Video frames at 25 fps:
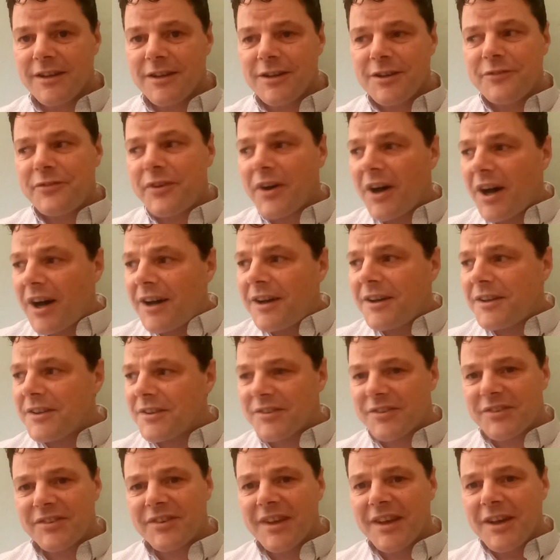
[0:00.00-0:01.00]
For
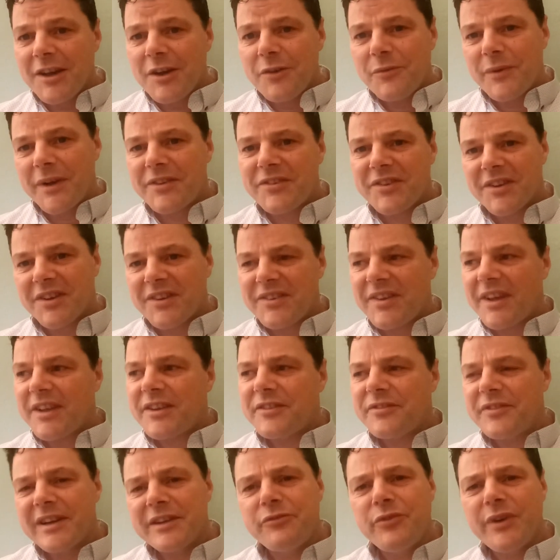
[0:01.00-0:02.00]
us, we're
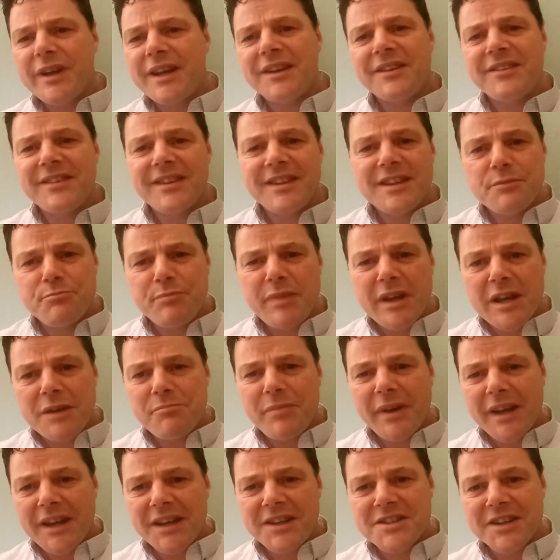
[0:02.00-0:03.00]
successful if we can see the big
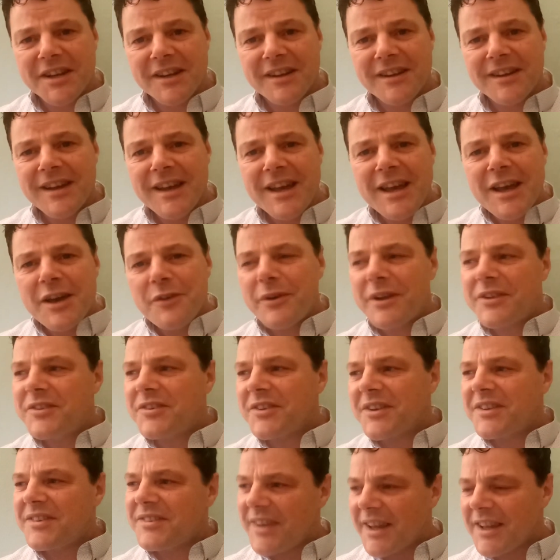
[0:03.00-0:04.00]
picture. We're
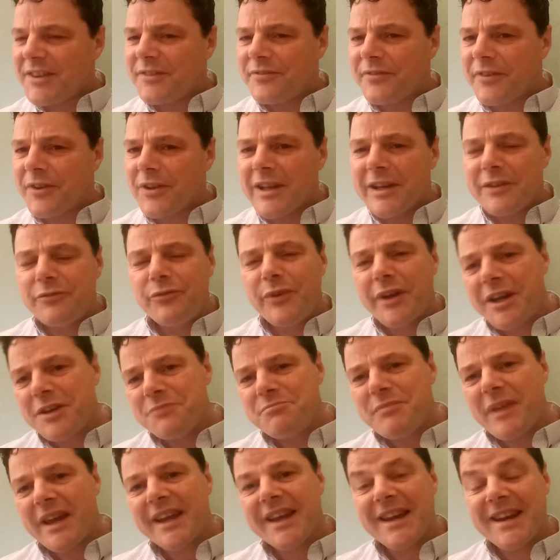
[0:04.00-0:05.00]
successful if we can
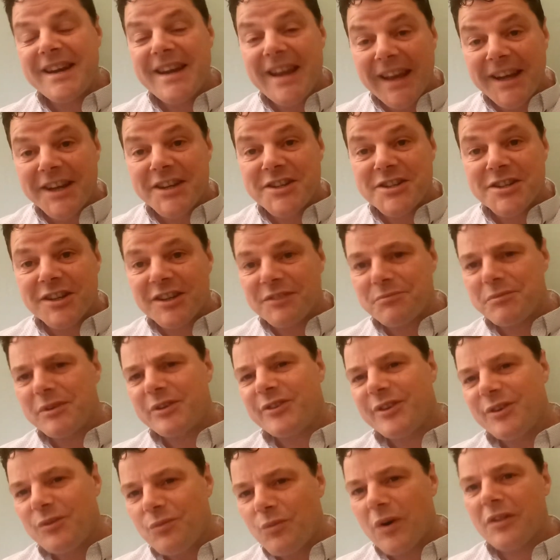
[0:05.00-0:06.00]
make connections
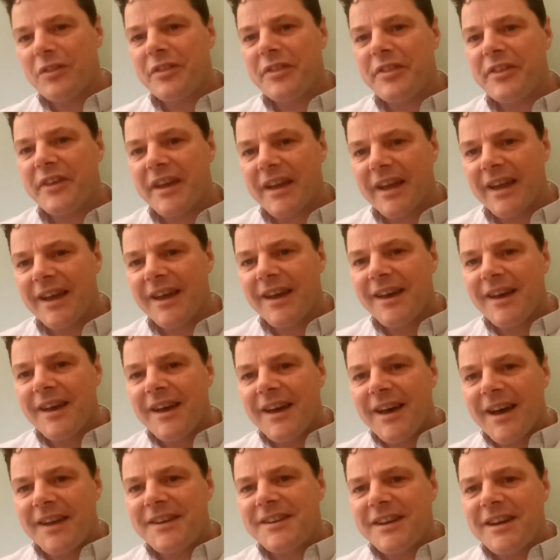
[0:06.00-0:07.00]
between one thing
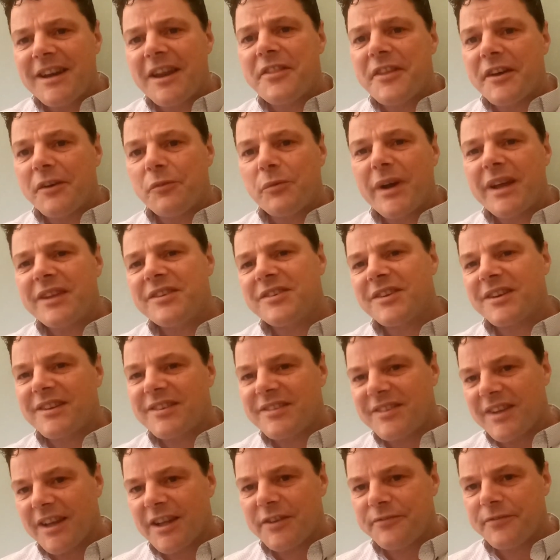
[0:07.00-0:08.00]
and another. We're
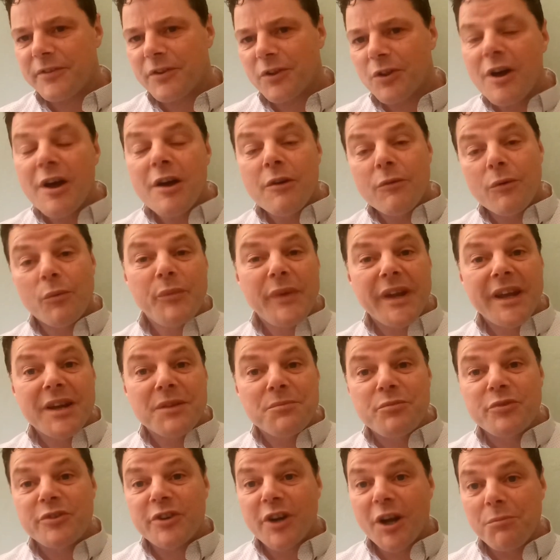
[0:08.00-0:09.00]
successful when we can
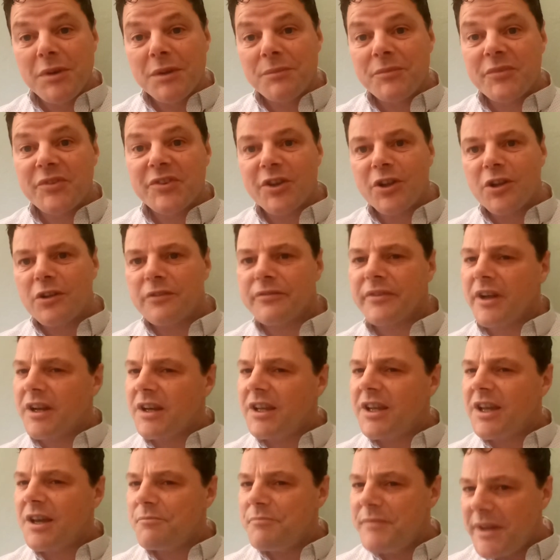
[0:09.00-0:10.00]
problem solve
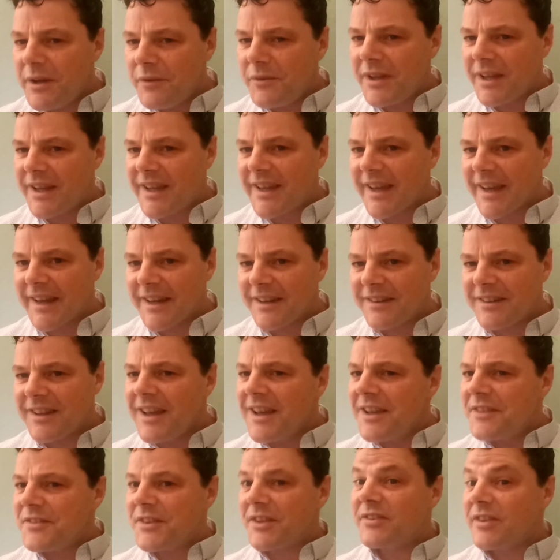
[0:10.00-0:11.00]
and communicate
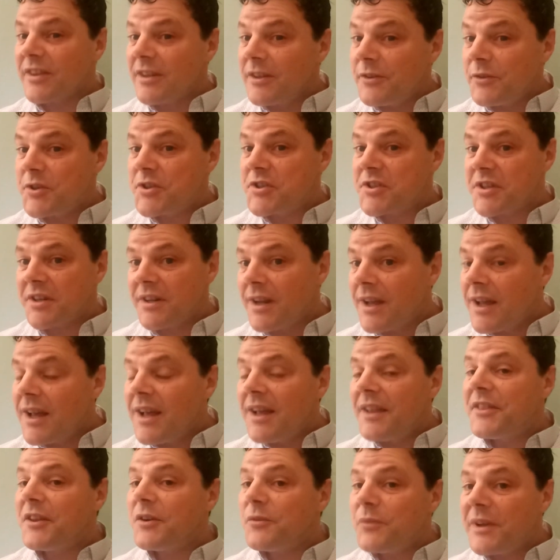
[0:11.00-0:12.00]
the solution
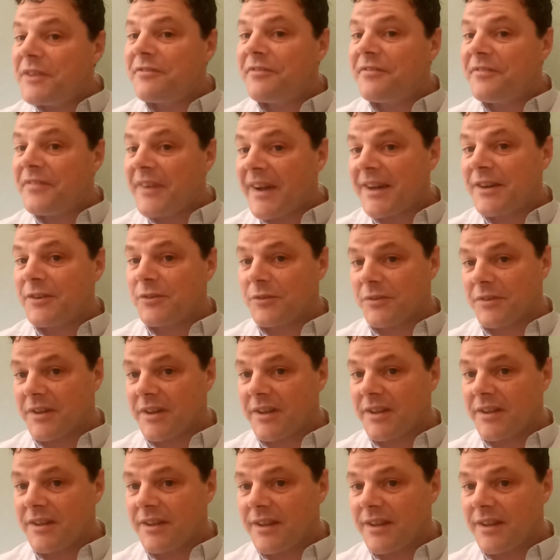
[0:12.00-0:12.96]
that we found.